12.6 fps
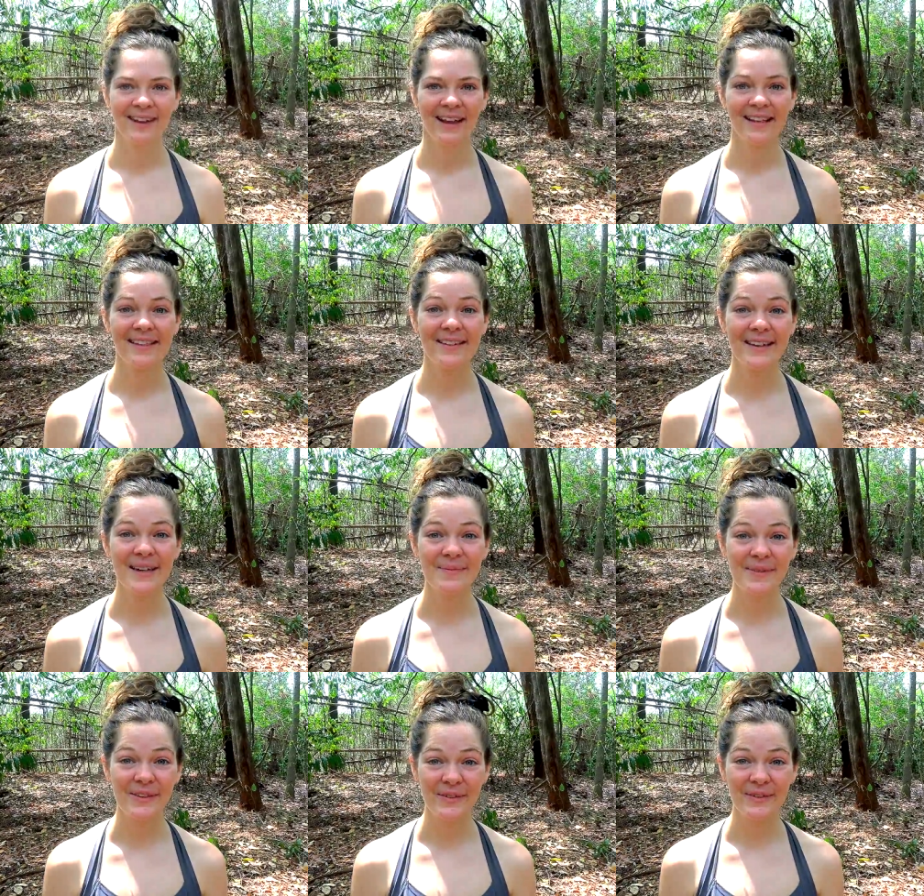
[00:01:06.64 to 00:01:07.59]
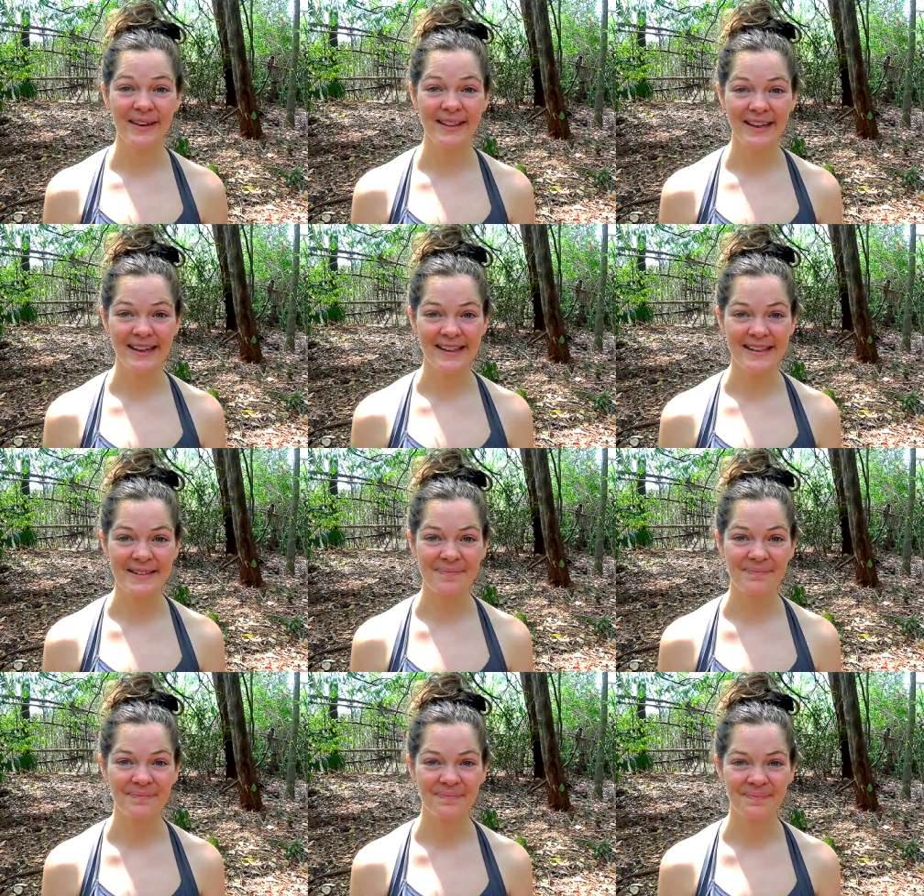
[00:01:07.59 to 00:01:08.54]
So keep doing this
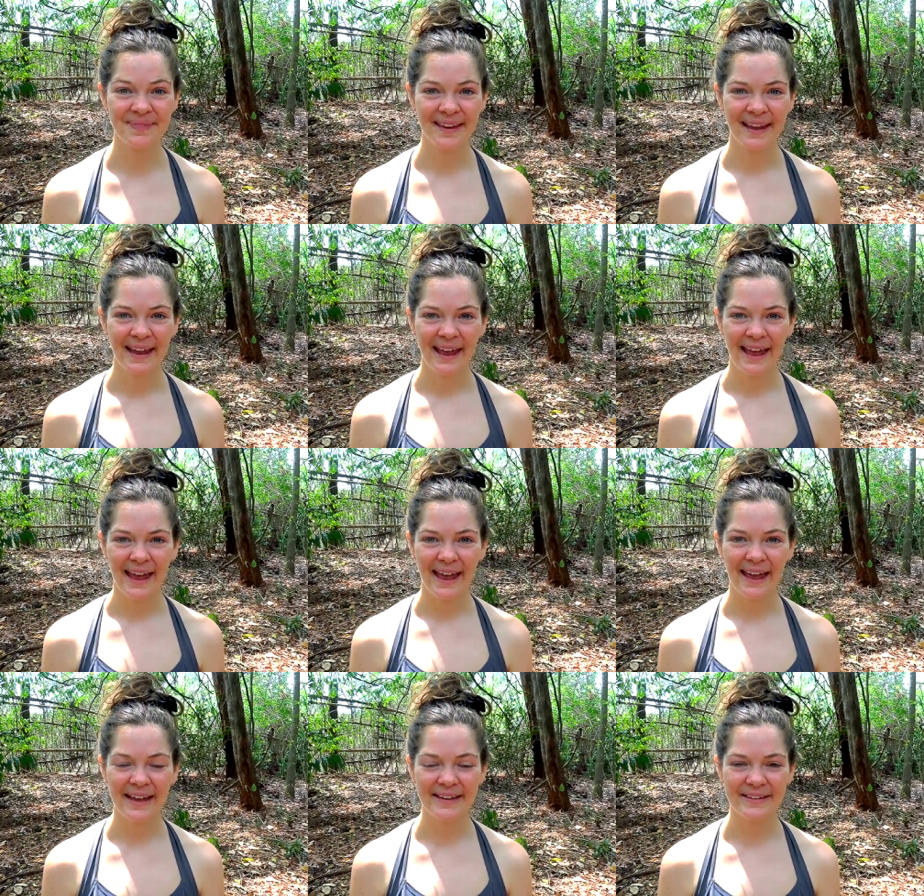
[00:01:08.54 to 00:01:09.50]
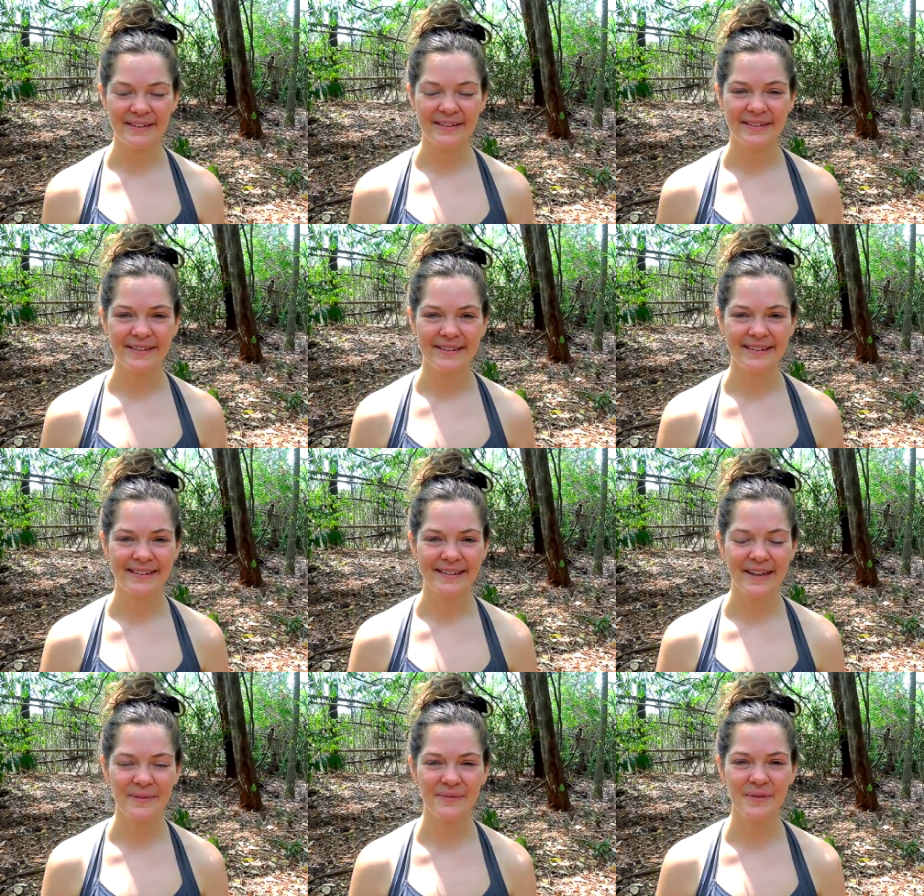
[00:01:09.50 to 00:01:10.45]
and
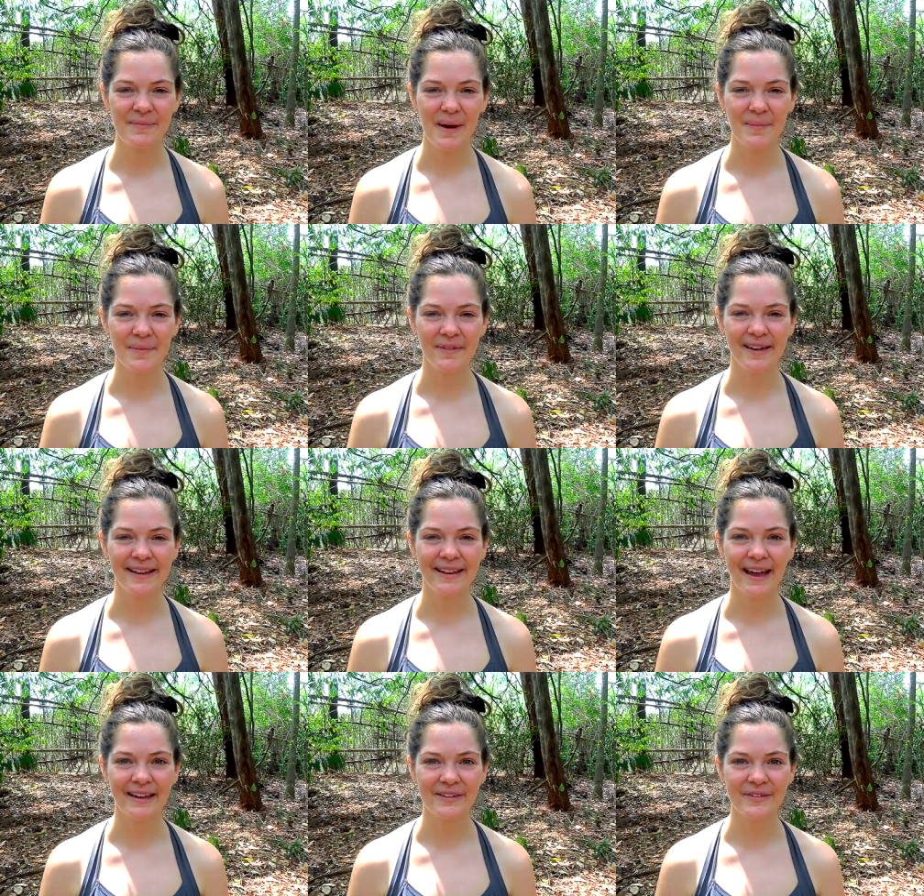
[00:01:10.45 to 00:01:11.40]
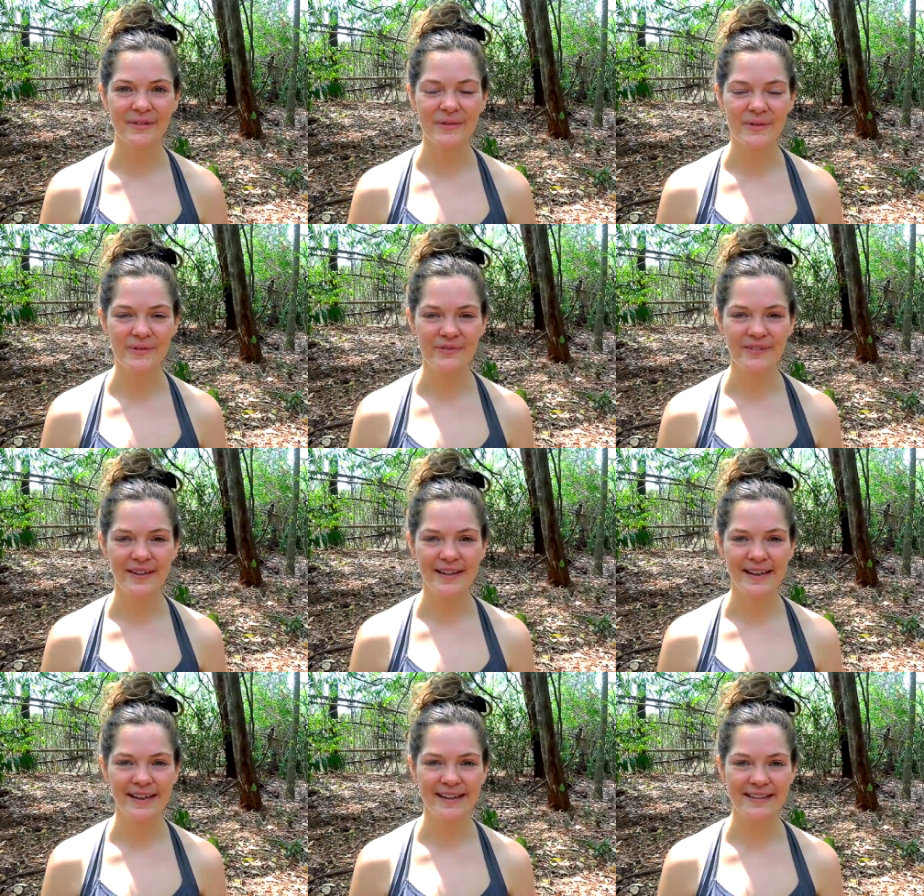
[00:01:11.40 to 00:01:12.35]
keep remembering that all
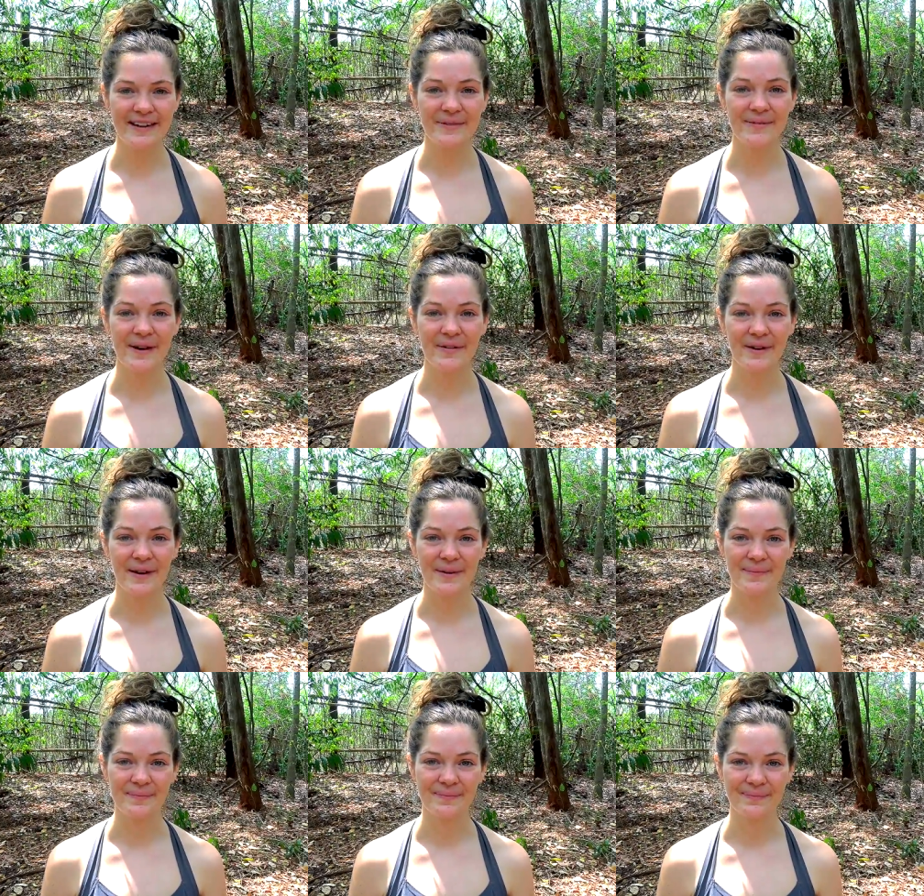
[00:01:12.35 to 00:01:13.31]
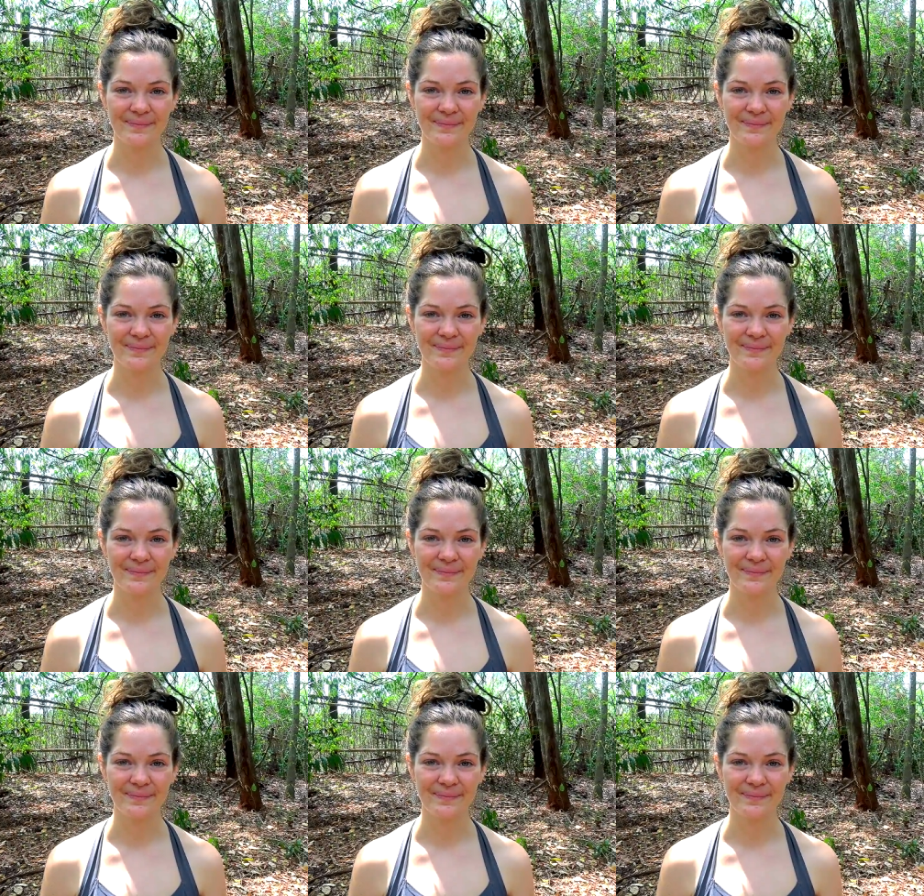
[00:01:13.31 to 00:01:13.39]
feelings are welcome.